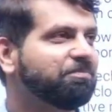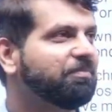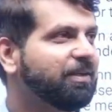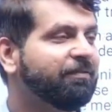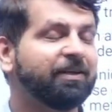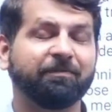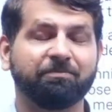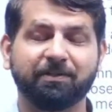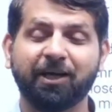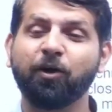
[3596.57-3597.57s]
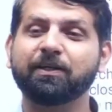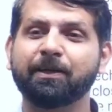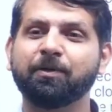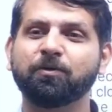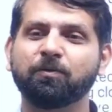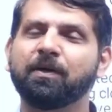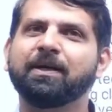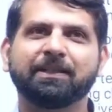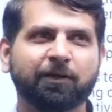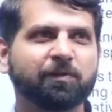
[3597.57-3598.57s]
if they are not able to,
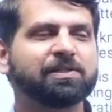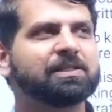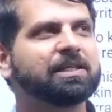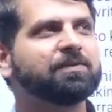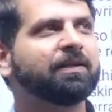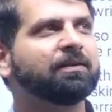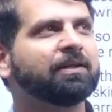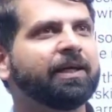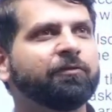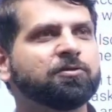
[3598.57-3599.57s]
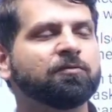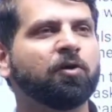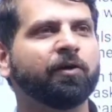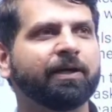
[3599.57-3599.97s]
there was this case when the individual was not